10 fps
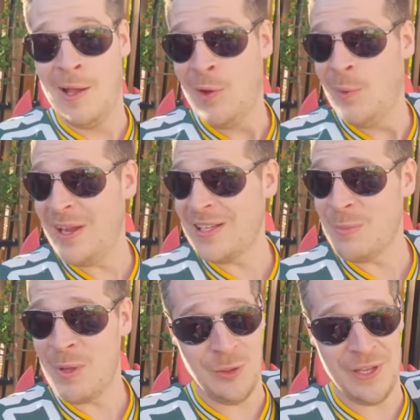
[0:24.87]
we got
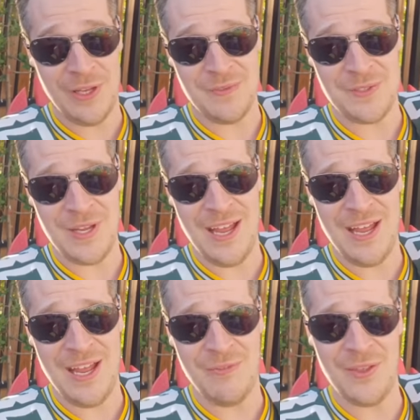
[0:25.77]
some other little gifts
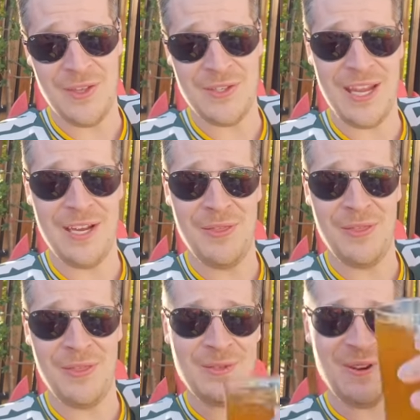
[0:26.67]
for the second and
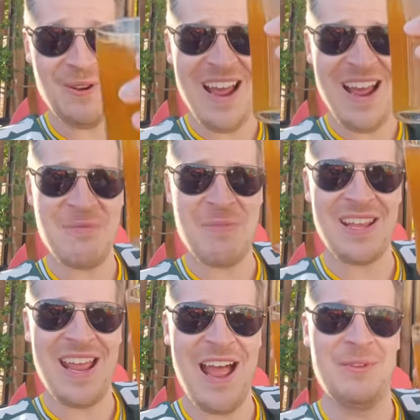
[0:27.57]
third. What's going on,
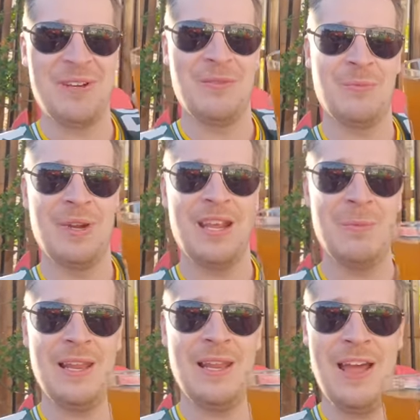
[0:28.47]
everybody? How we doing? We
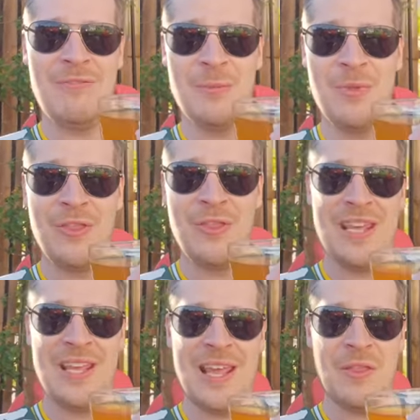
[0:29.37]
coming live from
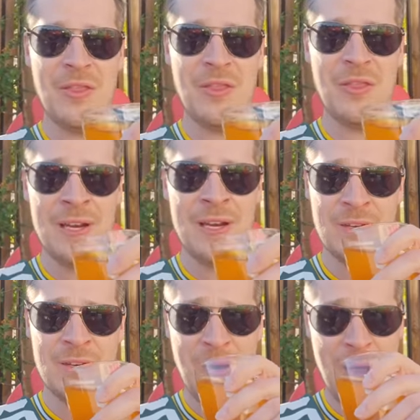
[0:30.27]
30 and 30.
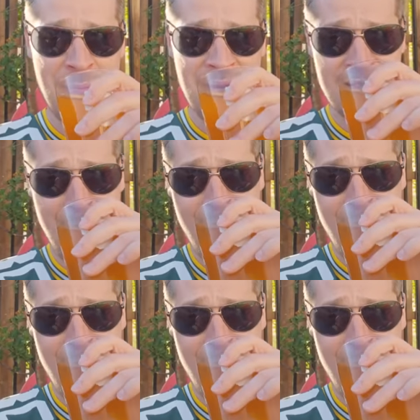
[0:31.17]
There's puppies here.